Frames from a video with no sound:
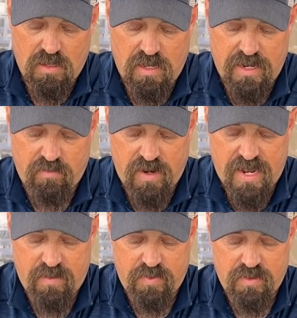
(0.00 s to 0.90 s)
I
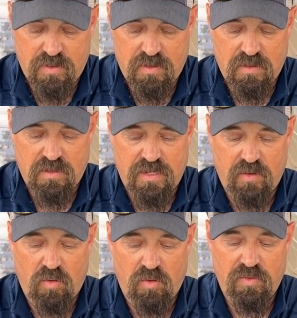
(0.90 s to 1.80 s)
wrap, I
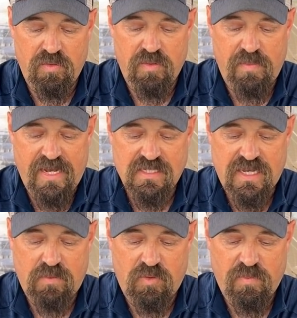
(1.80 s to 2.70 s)
hold the
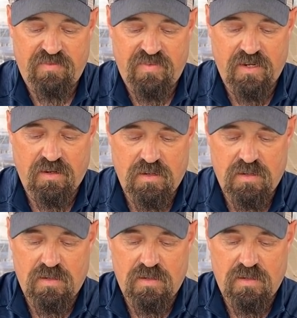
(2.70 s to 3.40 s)
backside with my finger,